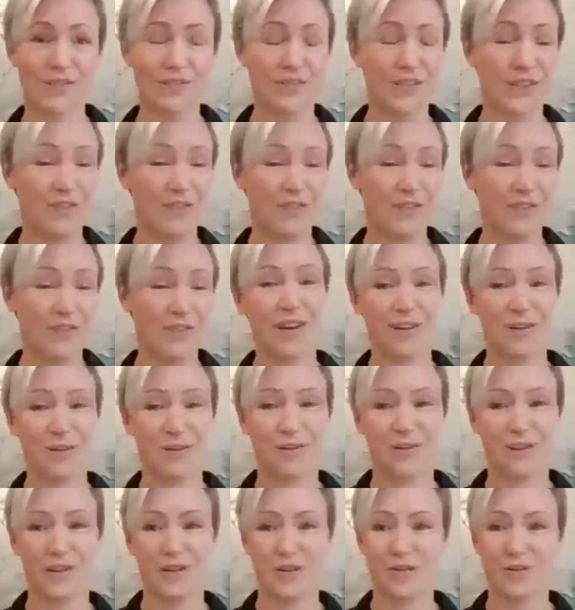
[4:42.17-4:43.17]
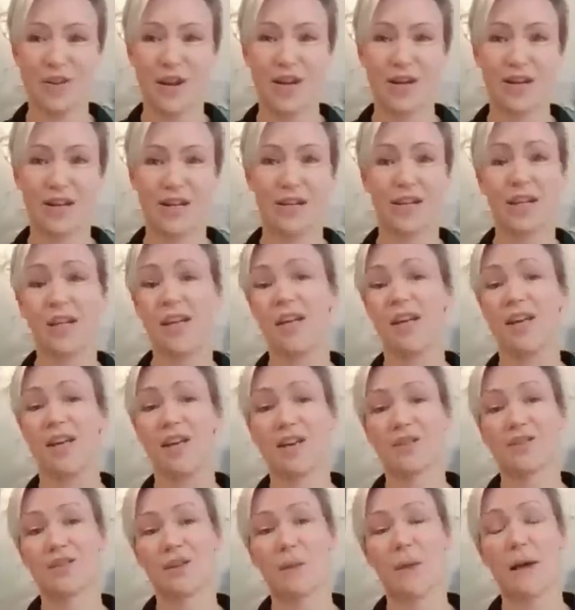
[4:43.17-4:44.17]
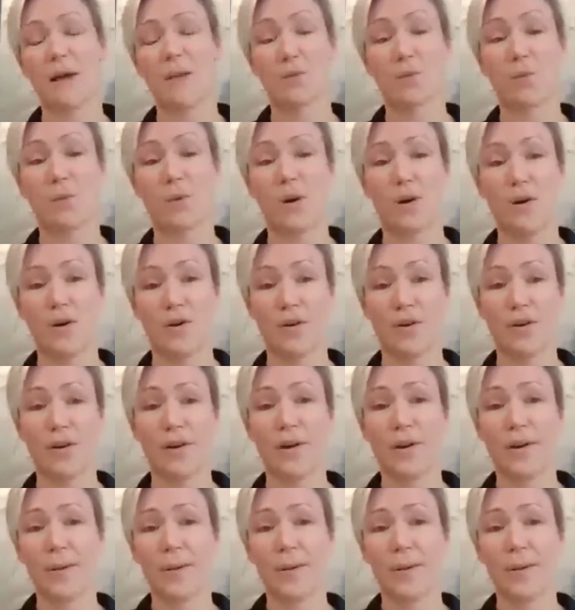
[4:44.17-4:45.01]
if you hadn't done that training. So that's one.